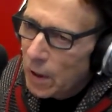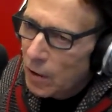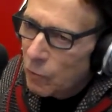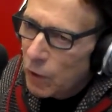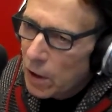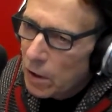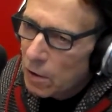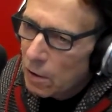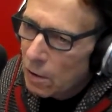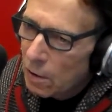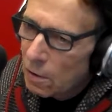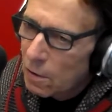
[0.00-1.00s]
and we
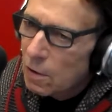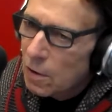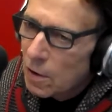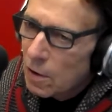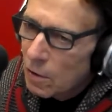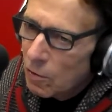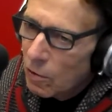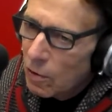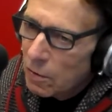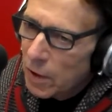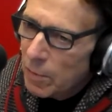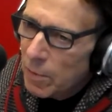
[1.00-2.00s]
are
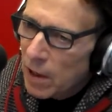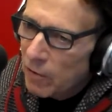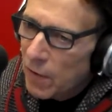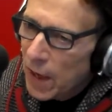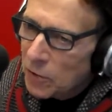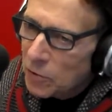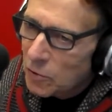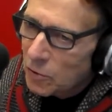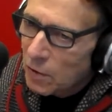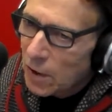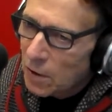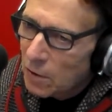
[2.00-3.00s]
a
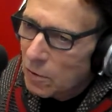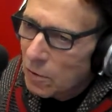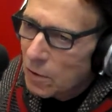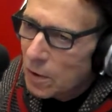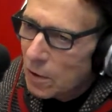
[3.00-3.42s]
manufacturer and